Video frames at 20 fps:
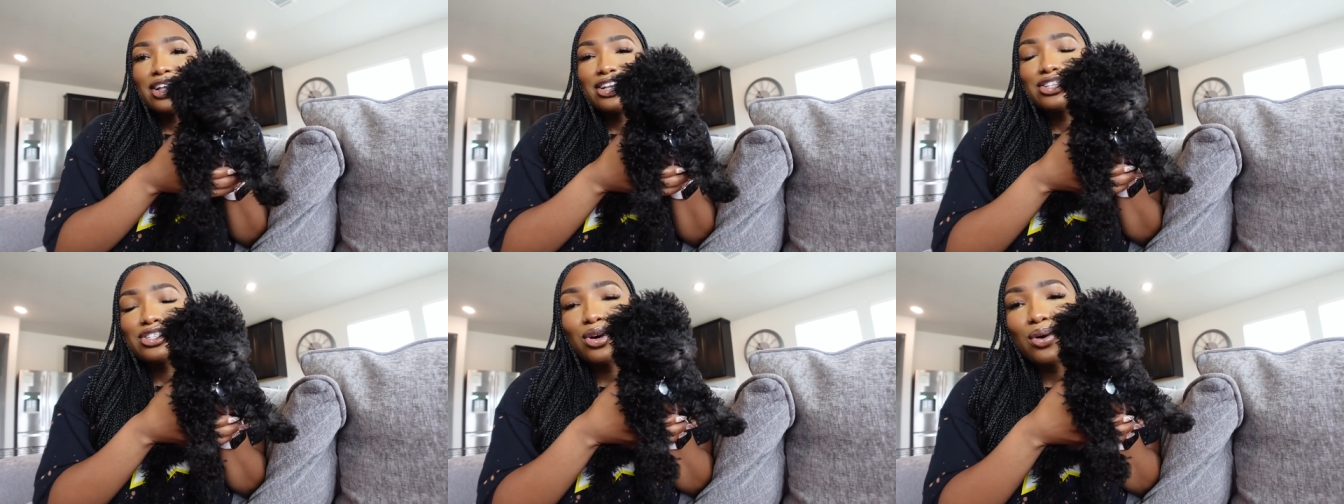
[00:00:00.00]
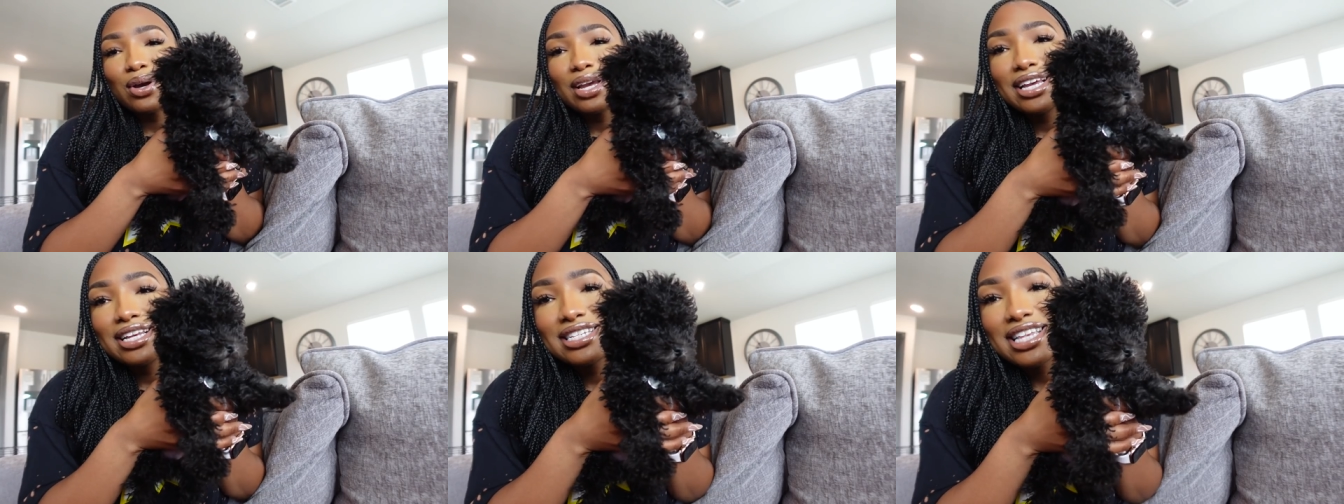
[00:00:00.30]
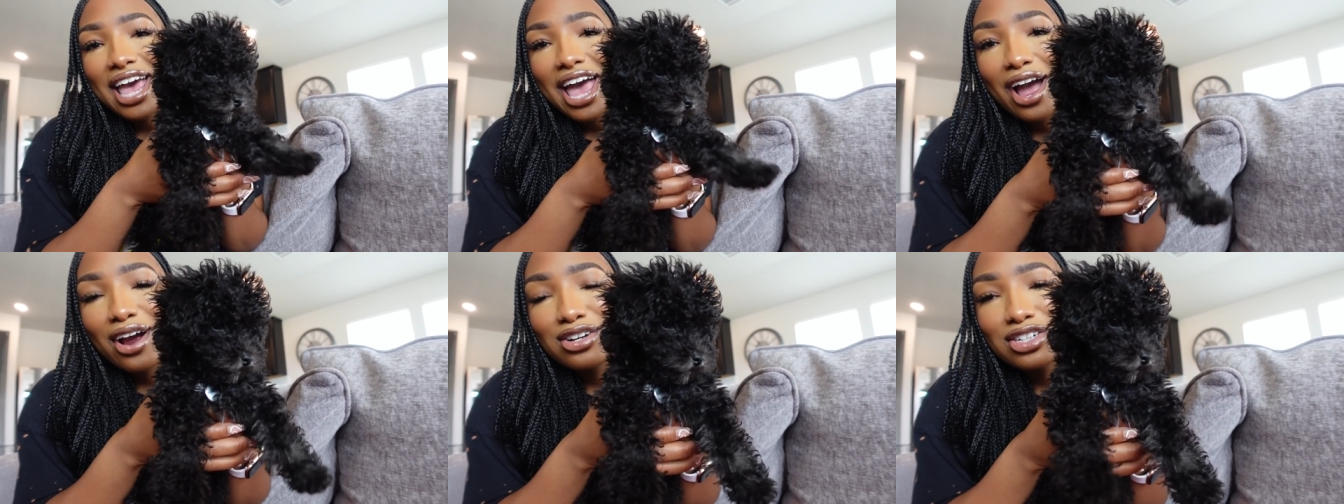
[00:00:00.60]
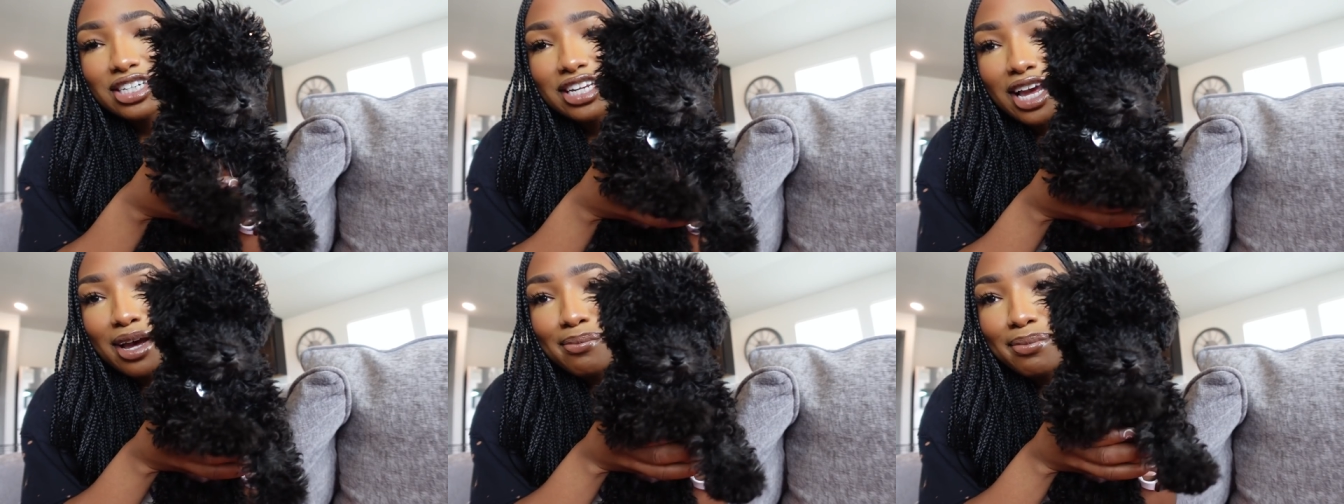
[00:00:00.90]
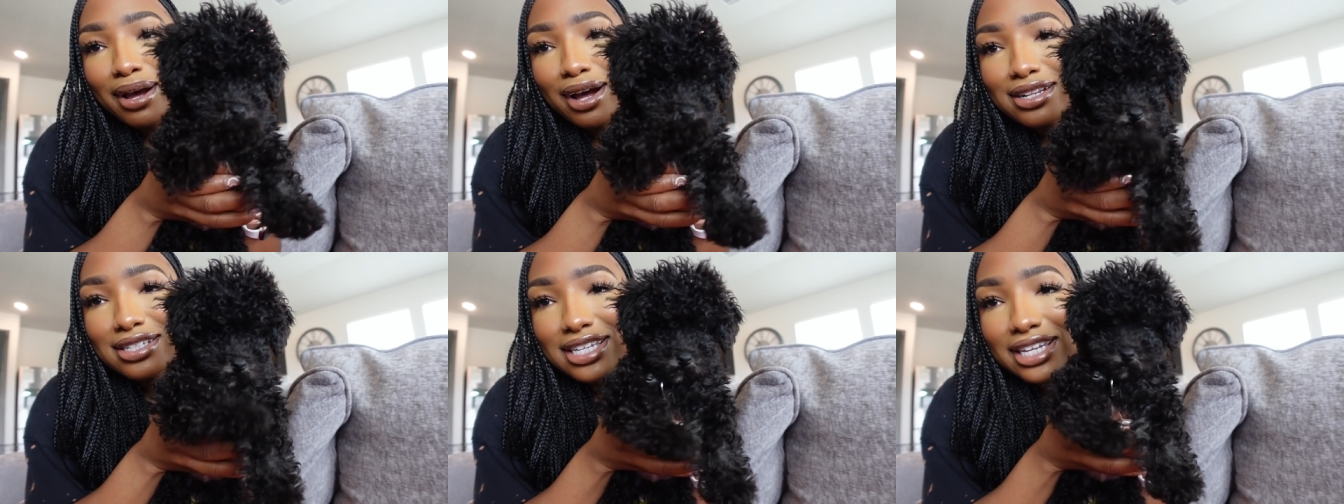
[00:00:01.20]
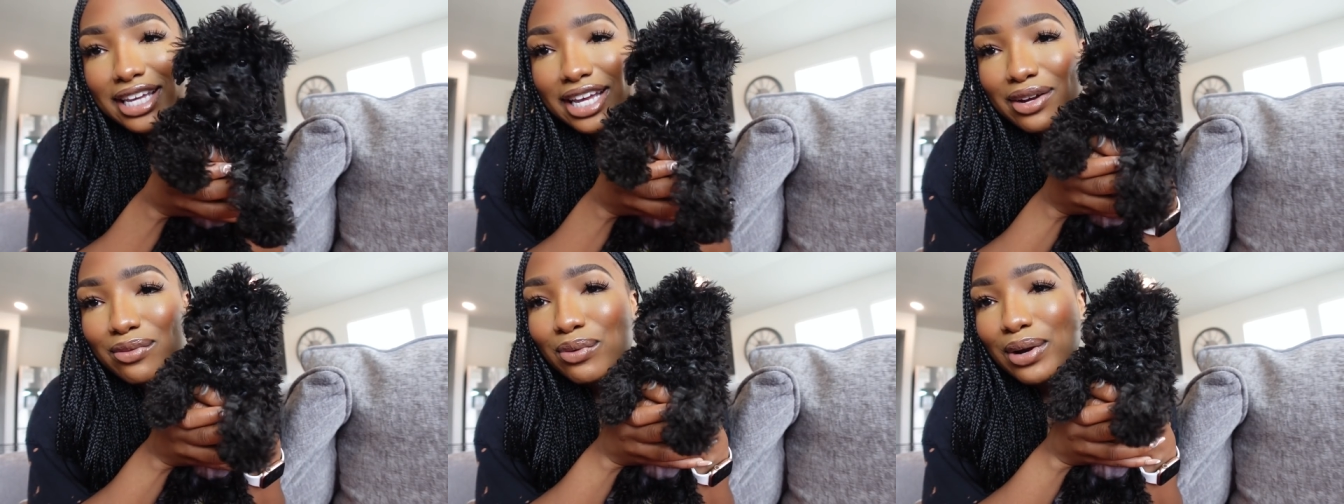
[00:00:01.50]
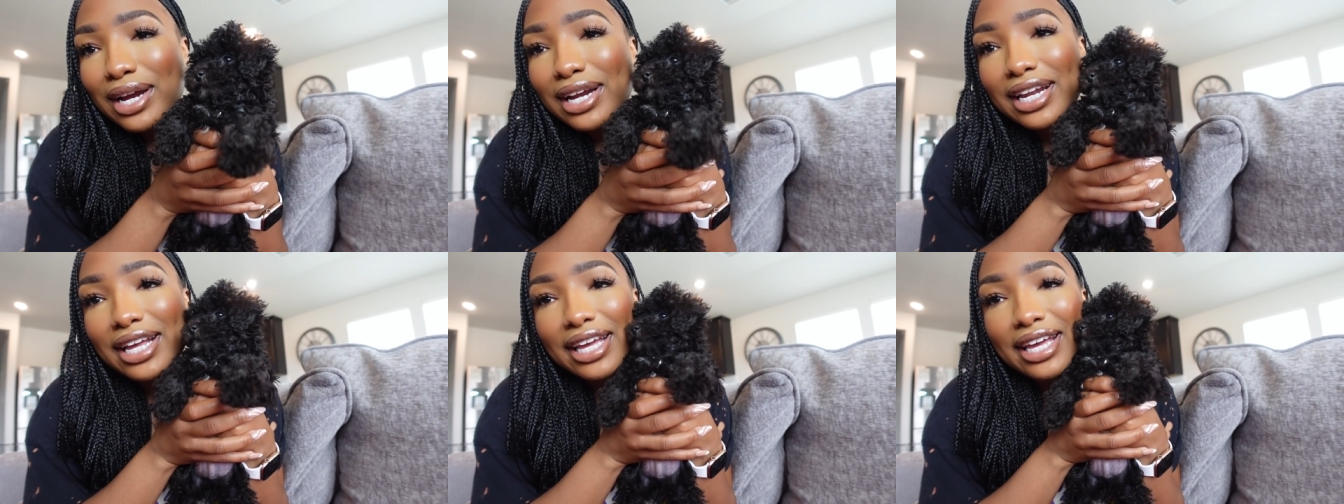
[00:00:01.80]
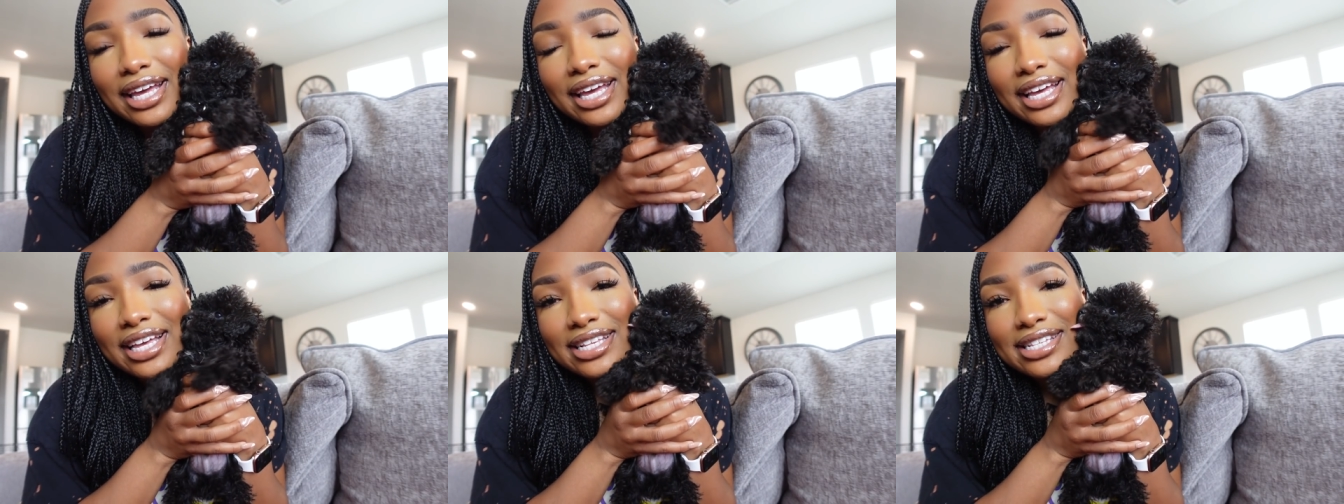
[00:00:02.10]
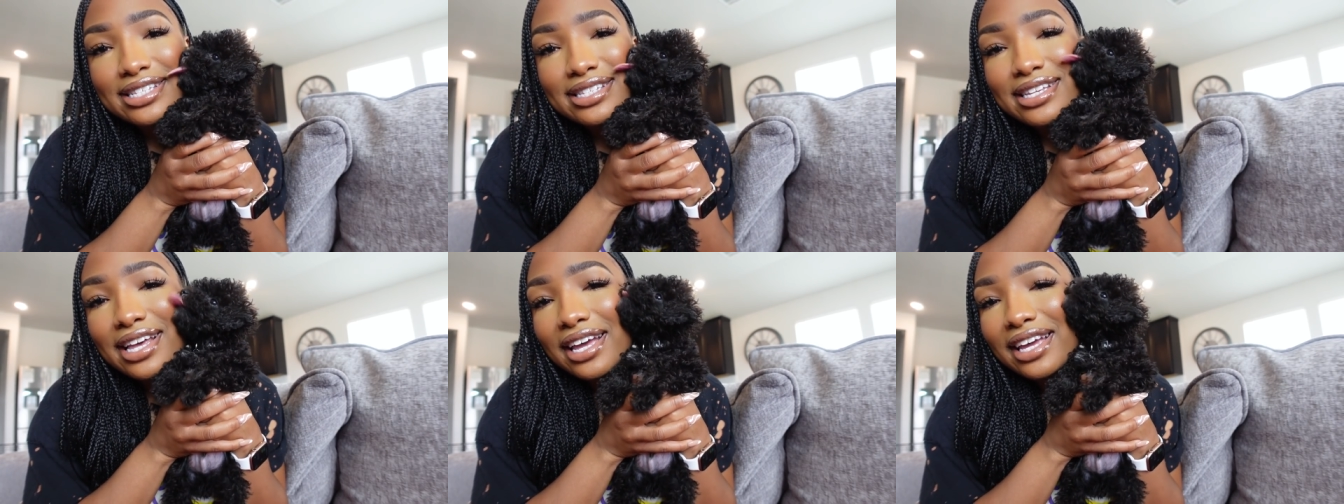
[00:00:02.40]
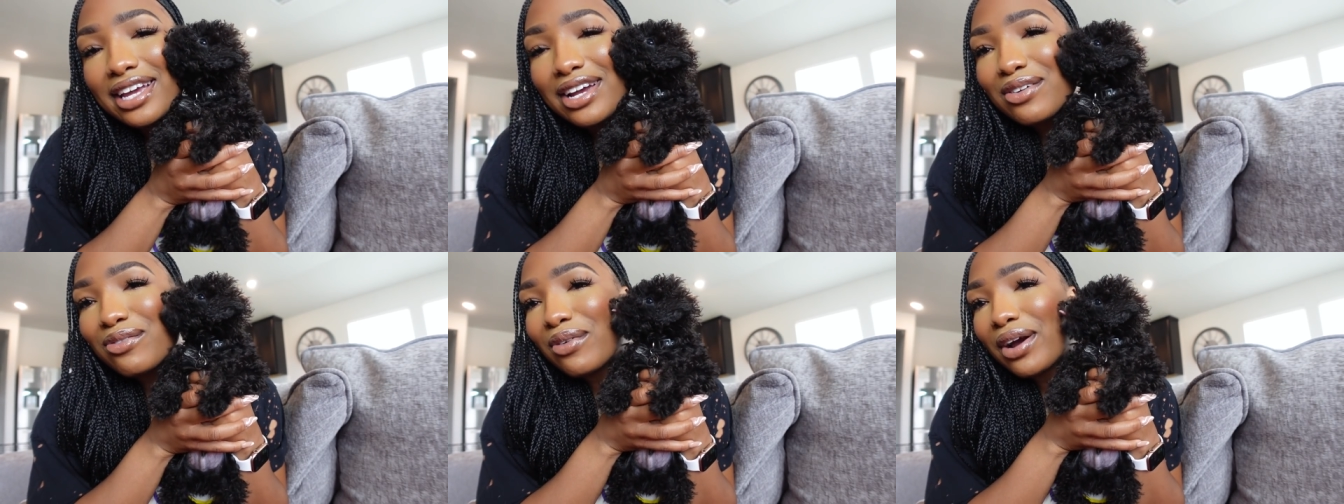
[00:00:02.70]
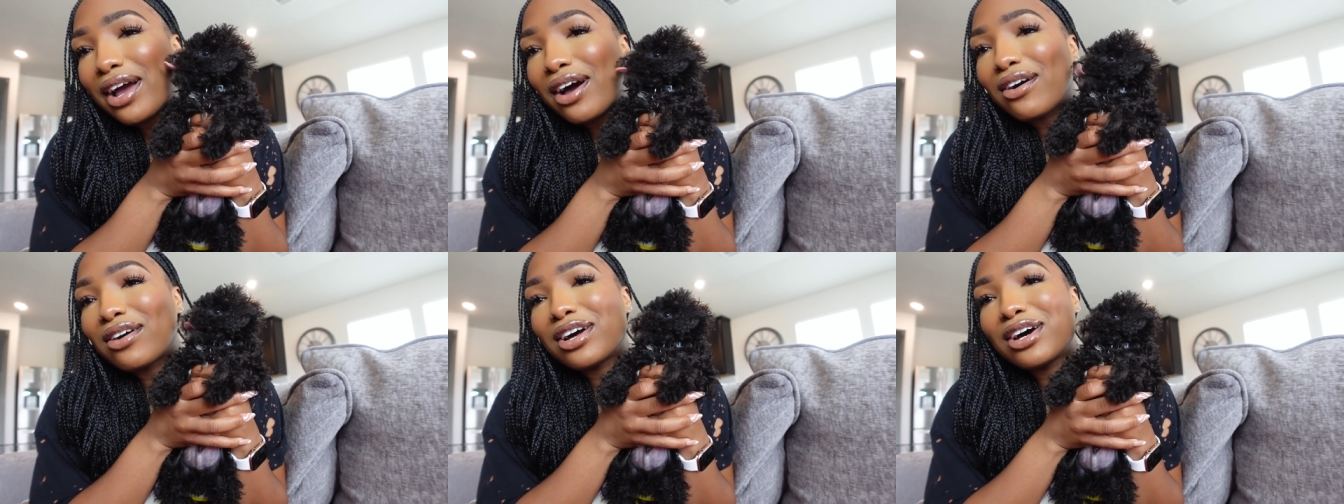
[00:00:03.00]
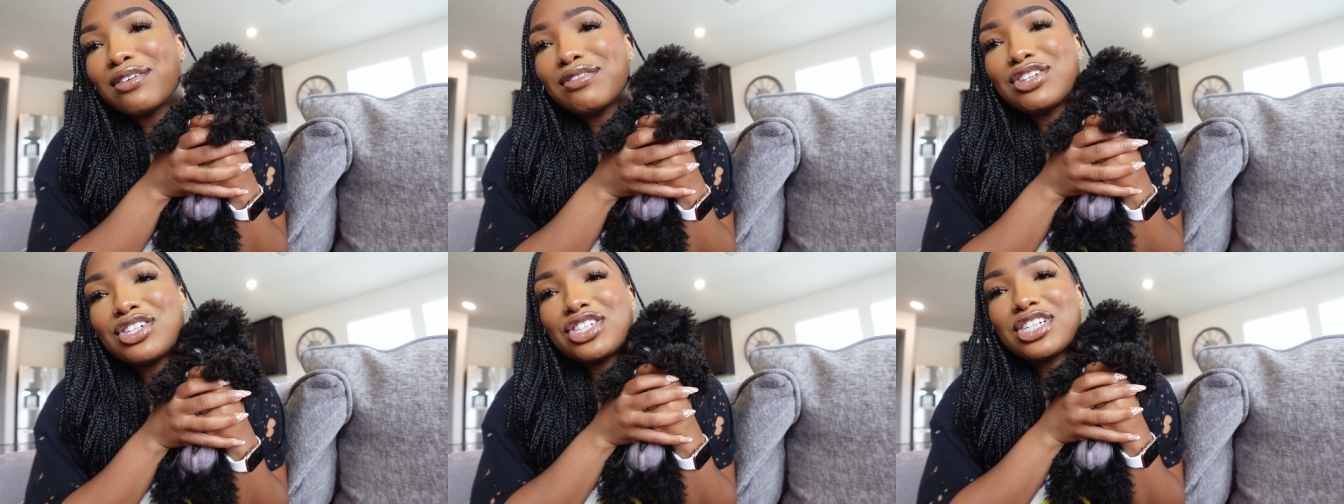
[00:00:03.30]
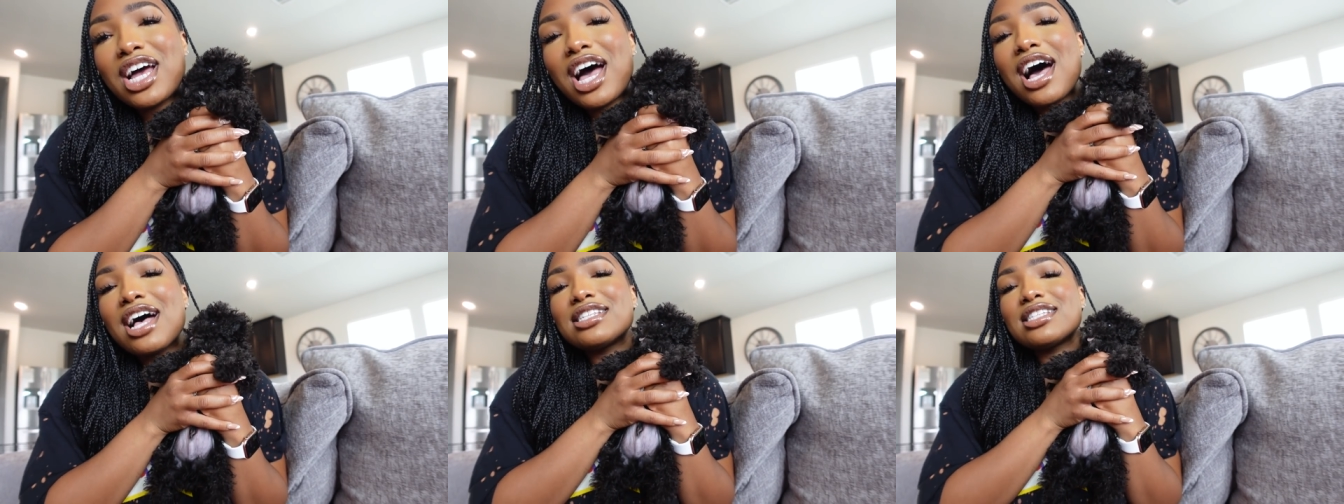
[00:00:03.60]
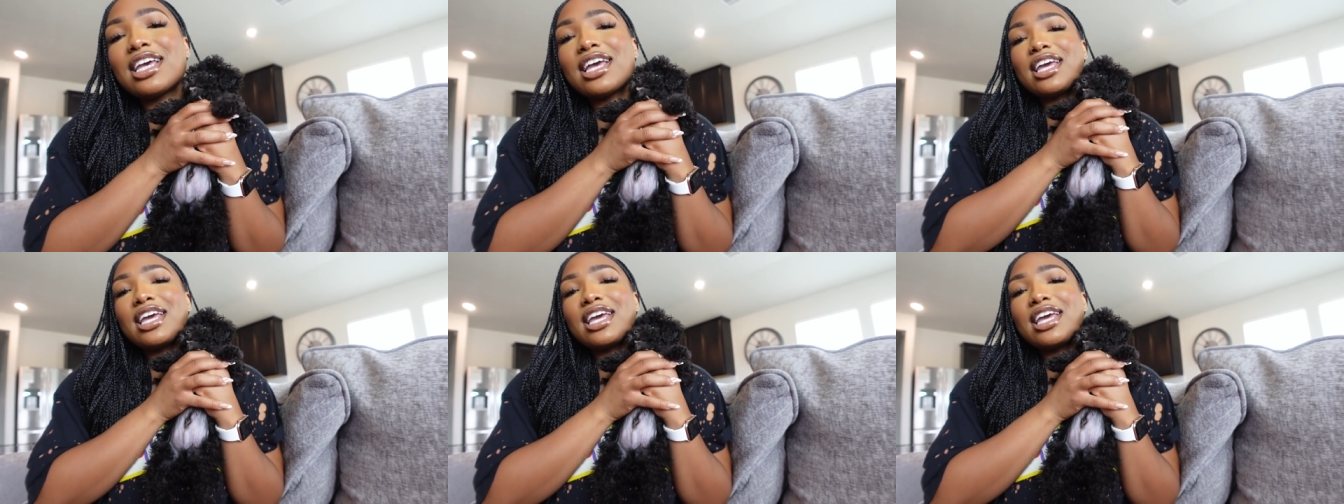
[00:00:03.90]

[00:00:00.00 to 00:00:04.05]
So he's actually about to get ready to get his second round of shots.